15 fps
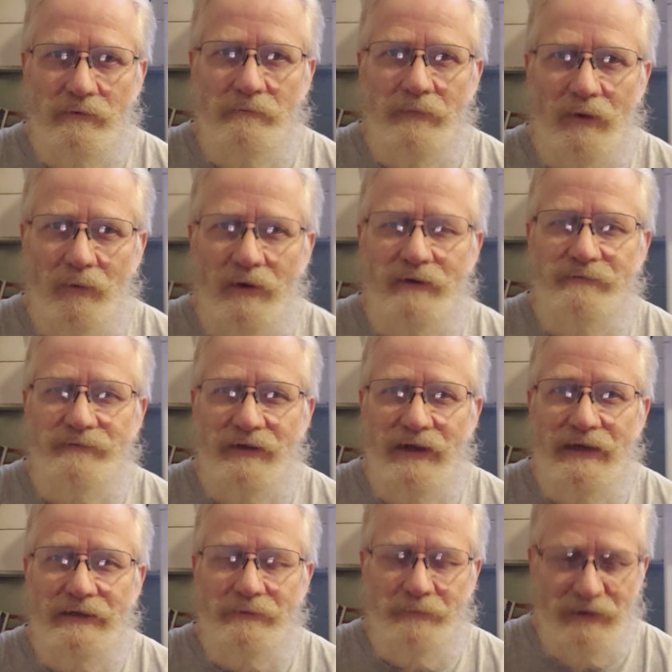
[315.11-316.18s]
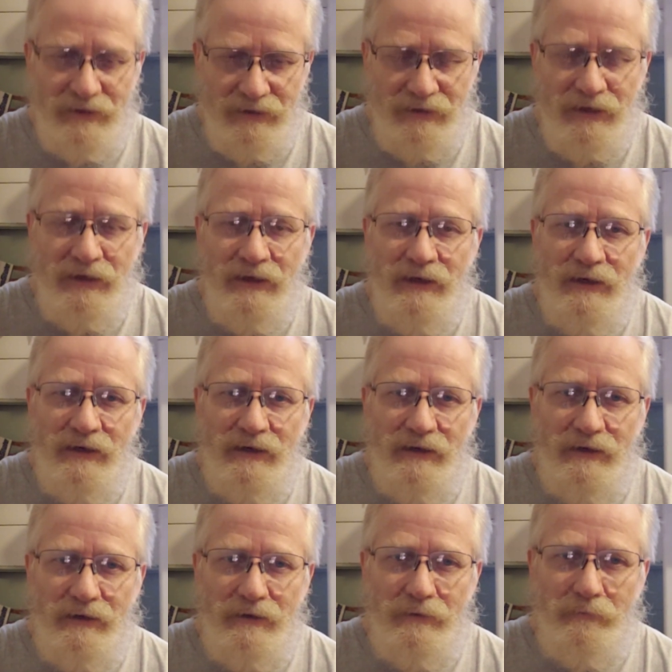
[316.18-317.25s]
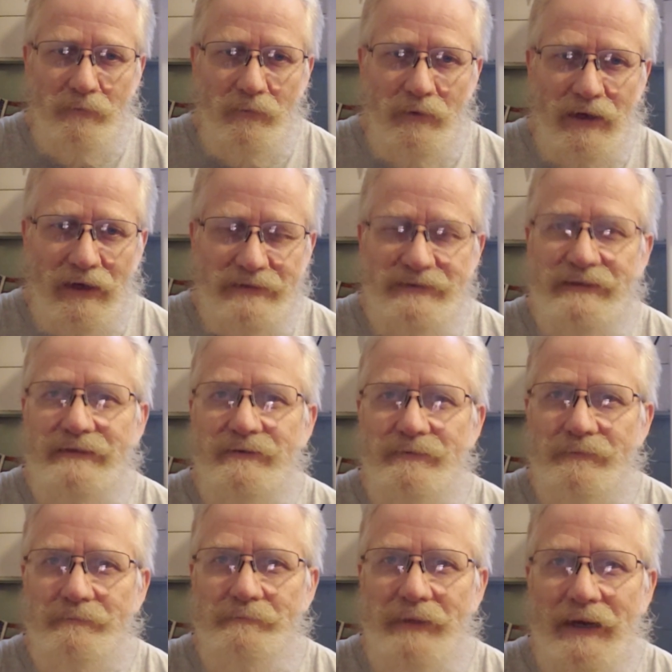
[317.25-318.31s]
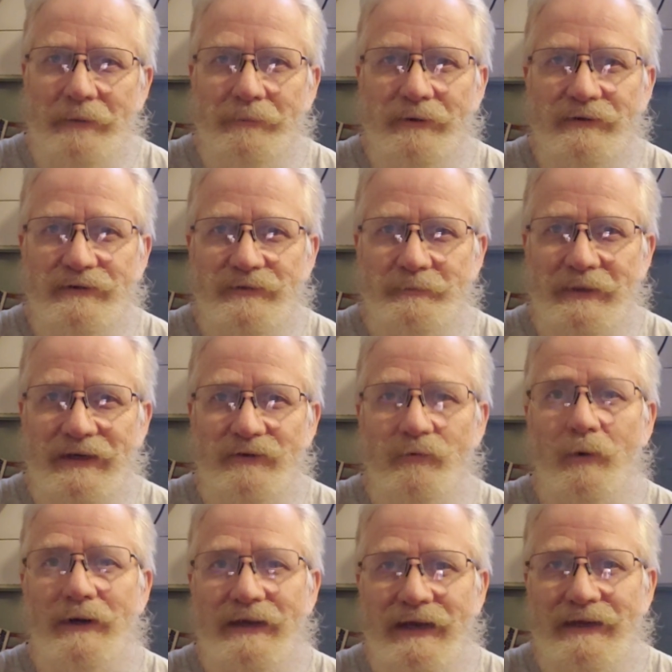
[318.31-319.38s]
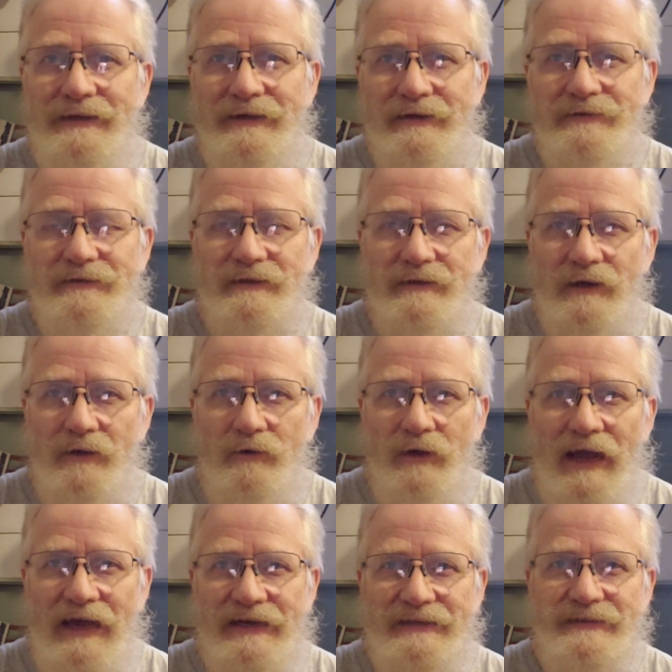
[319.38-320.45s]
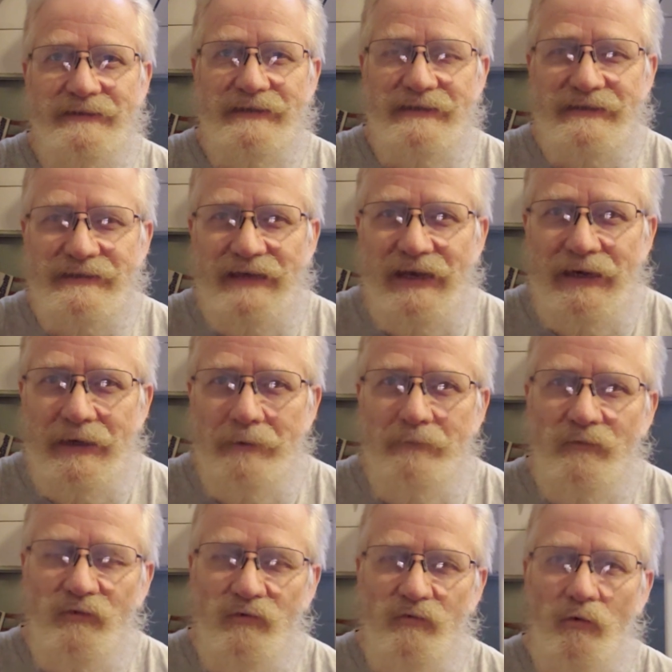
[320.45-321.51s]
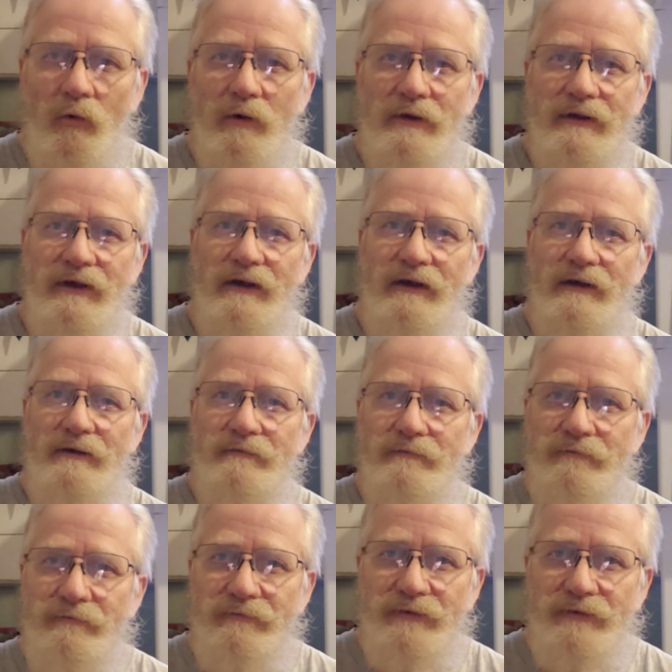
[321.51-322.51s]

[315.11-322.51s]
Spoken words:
my wife and me. I did the paper, it's been 28 years ago, and it's the same sort of